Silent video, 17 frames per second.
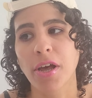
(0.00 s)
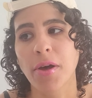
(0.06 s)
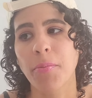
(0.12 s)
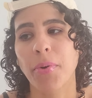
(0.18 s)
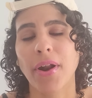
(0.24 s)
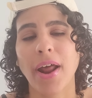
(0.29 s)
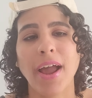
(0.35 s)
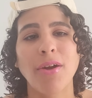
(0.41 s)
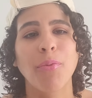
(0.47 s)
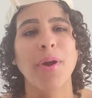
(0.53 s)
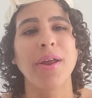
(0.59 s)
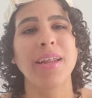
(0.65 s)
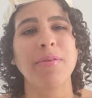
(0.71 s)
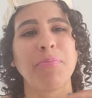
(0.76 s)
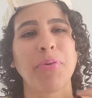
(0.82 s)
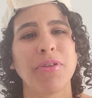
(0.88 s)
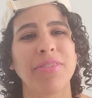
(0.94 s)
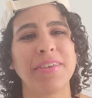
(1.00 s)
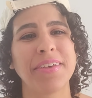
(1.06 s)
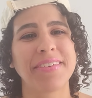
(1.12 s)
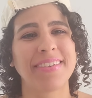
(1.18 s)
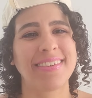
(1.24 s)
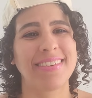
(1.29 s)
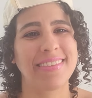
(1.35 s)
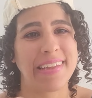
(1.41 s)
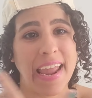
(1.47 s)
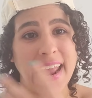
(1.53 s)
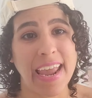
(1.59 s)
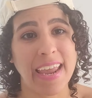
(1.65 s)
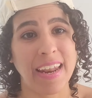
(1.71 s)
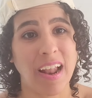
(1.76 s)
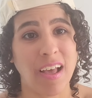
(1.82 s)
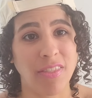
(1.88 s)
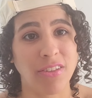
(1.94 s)
but I already put this
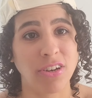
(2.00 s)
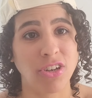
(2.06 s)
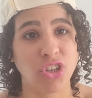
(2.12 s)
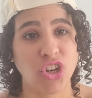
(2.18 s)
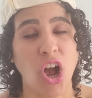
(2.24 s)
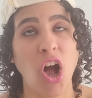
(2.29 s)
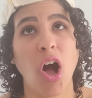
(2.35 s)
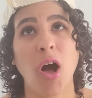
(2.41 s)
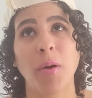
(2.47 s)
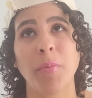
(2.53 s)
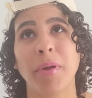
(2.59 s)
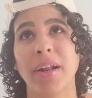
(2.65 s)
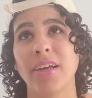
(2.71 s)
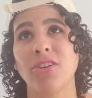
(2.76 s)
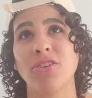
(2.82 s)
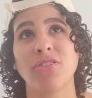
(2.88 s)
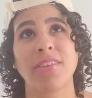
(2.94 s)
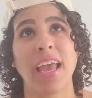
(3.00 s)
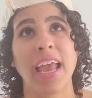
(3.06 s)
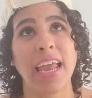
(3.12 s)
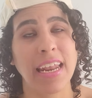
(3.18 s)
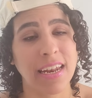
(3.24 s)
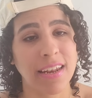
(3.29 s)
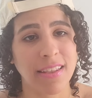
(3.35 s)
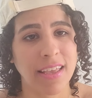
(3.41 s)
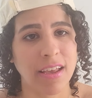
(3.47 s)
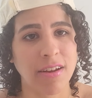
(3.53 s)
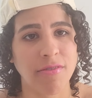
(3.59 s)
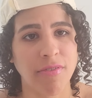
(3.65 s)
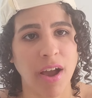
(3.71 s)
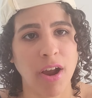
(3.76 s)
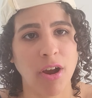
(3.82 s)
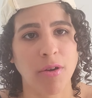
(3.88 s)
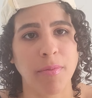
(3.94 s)
stain on the job and I just hated the
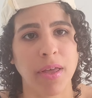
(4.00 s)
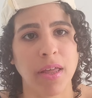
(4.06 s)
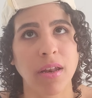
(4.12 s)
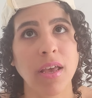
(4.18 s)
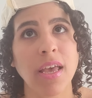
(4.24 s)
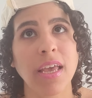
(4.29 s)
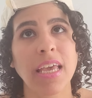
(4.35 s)
environment,